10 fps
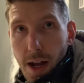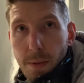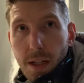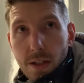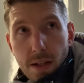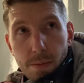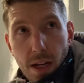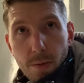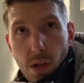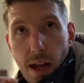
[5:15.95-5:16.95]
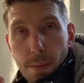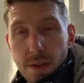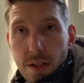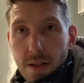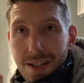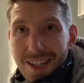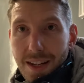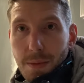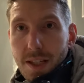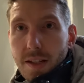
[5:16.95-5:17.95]
because sometimes what happens is the
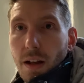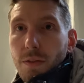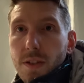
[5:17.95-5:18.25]
seam itself